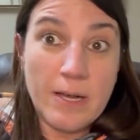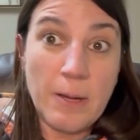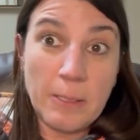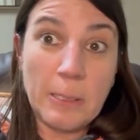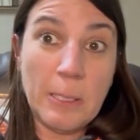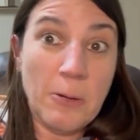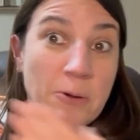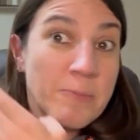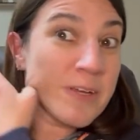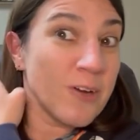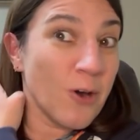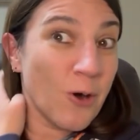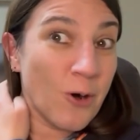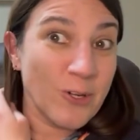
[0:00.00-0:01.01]
lo and
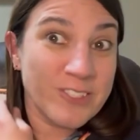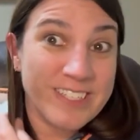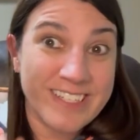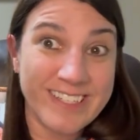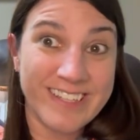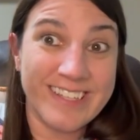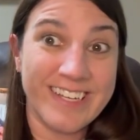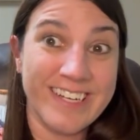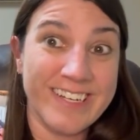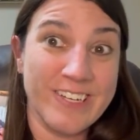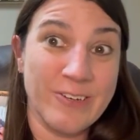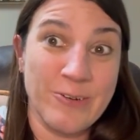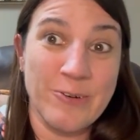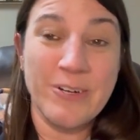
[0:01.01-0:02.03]
behold, they
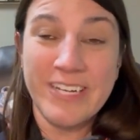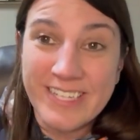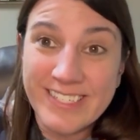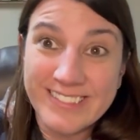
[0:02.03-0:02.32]
do.